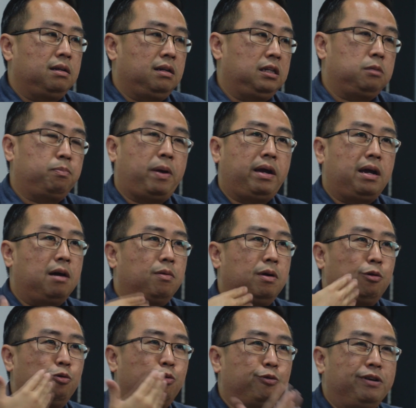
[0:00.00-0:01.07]
despite
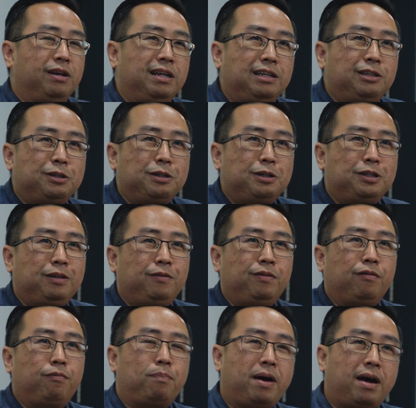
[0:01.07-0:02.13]
our good relationship
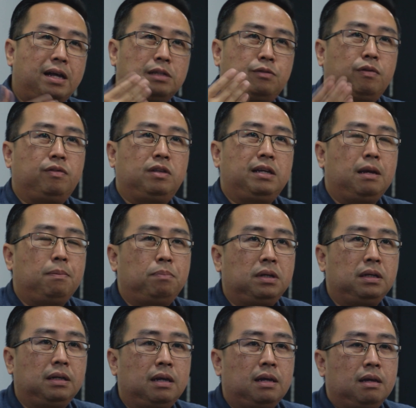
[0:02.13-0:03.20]
with PAS, with
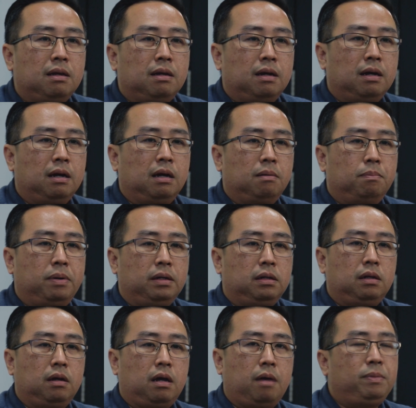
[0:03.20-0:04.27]
DAP.
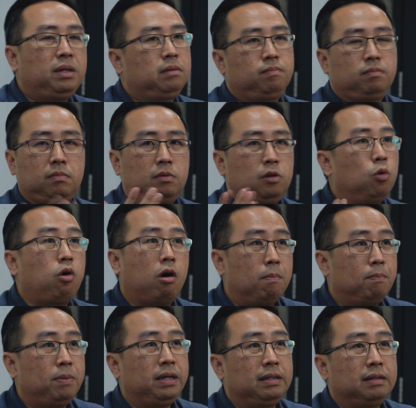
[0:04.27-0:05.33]
But I mean, no
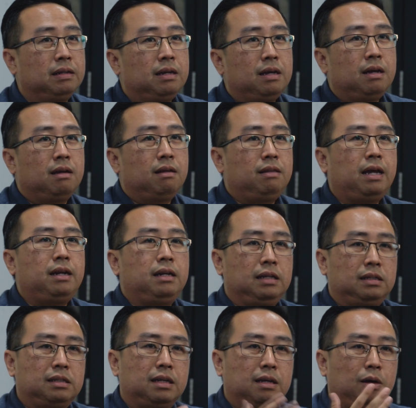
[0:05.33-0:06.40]
complaint. That
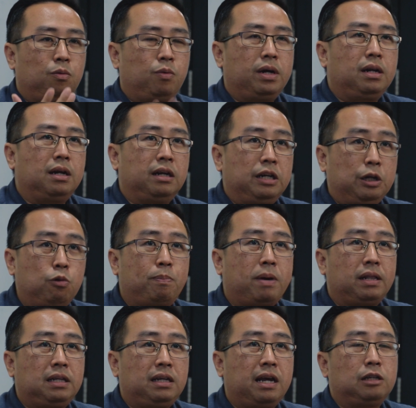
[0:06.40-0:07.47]
is what a new
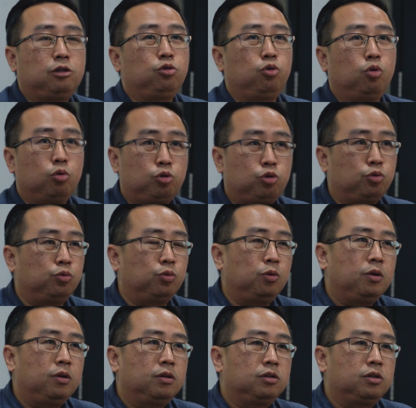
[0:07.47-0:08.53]
party has to go through.
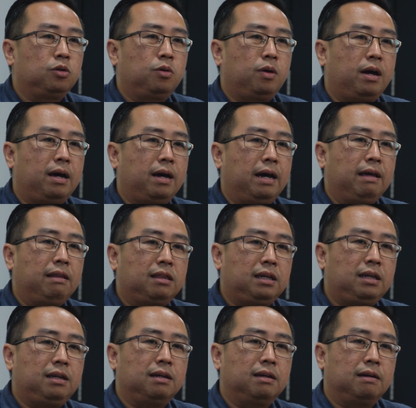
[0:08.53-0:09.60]
So I
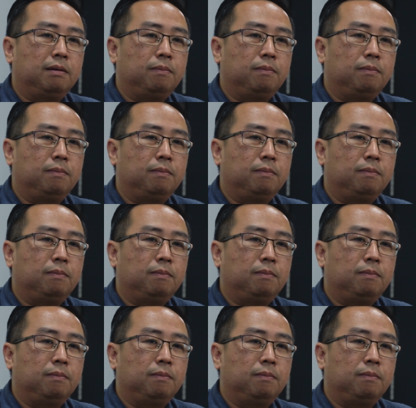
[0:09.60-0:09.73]
think